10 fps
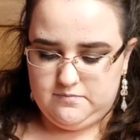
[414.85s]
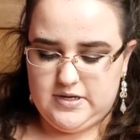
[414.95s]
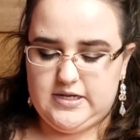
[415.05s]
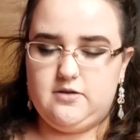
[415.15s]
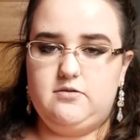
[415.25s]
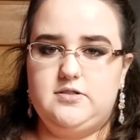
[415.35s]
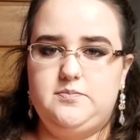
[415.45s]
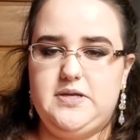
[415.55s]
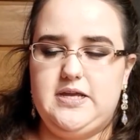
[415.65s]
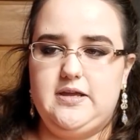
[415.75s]
mini goals
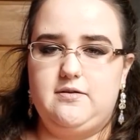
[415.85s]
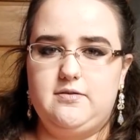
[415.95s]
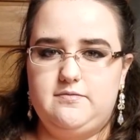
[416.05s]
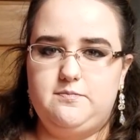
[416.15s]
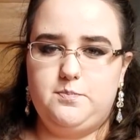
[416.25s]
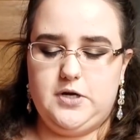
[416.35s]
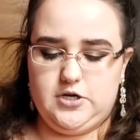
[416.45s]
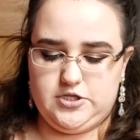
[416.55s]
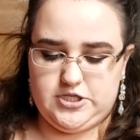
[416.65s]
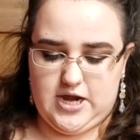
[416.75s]
being
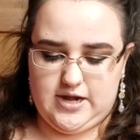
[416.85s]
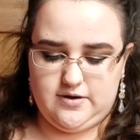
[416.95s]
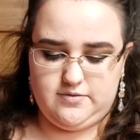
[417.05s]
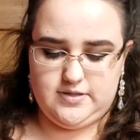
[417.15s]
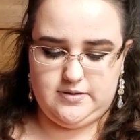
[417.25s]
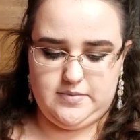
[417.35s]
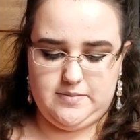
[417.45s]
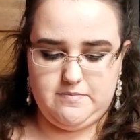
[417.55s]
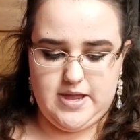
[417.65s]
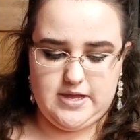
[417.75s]
per shadow, and then
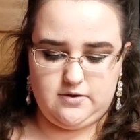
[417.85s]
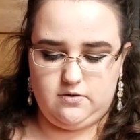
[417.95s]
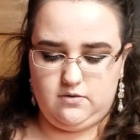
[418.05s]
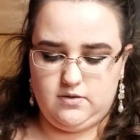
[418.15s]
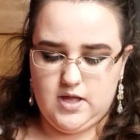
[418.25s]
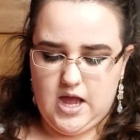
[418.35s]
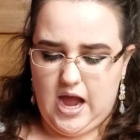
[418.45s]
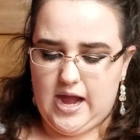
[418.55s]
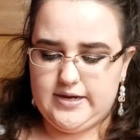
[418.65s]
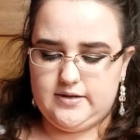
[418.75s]
my main goal.
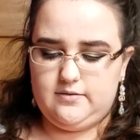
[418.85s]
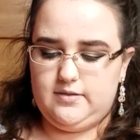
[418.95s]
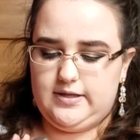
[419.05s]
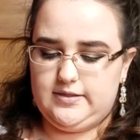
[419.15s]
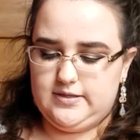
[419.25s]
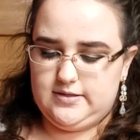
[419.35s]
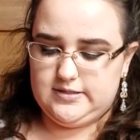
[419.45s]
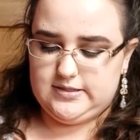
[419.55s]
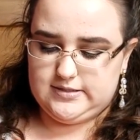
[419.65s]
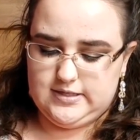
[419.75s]

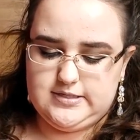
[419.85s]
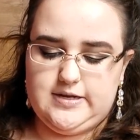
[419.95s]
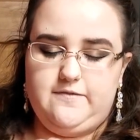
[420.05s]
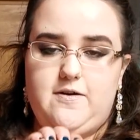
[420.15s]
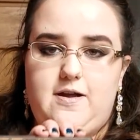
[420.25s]
This is going to take